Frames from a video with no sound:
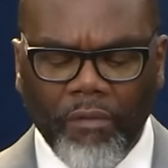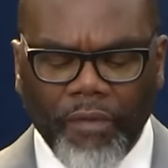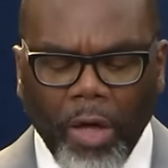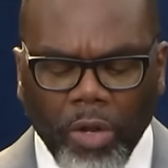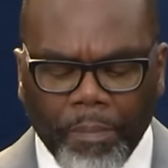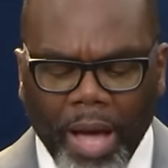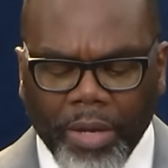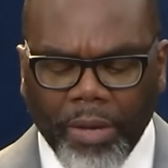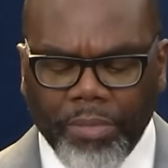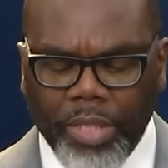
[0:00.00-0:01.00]
followed by
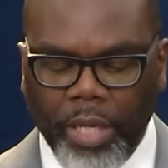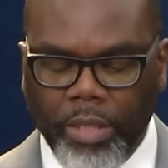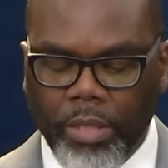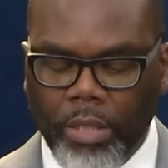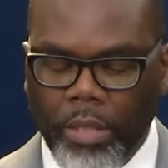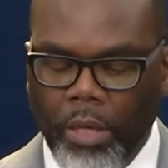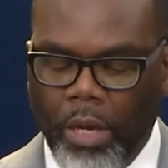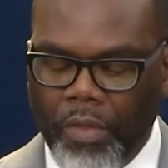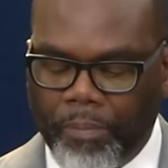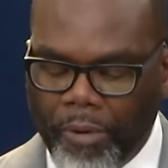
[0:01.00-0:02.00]
an update
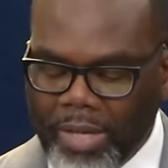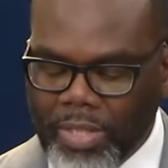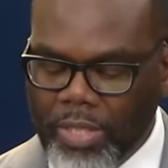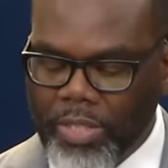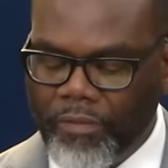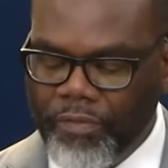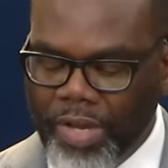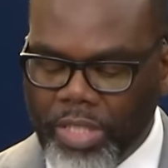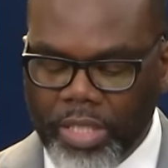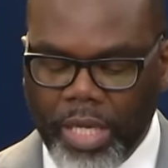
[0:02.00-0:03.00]
on the process of
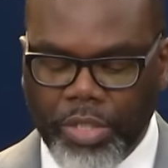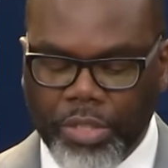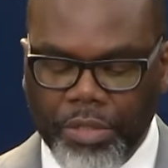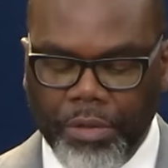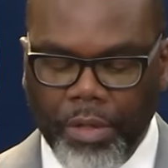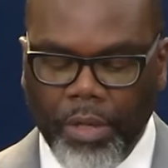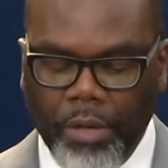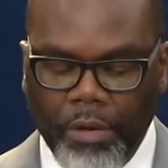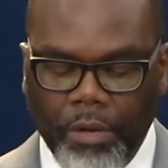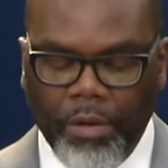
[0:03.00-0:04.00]
investigation
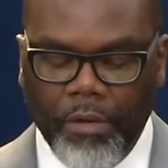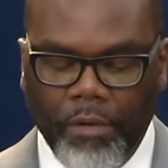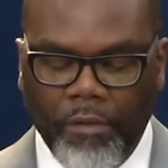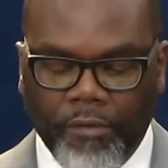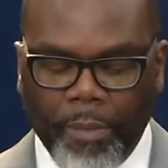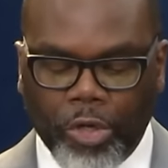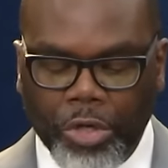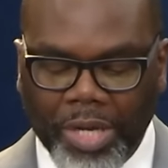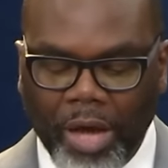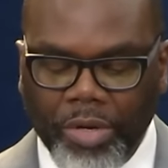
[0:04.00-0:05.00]
from our
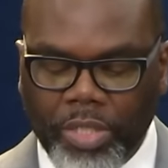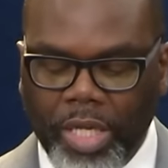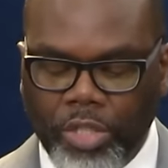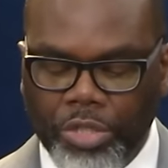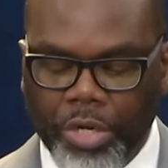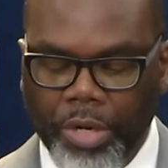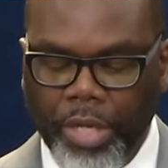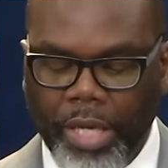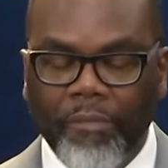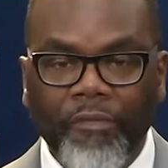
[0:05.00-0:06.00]
Cook County State's Attorney, Kim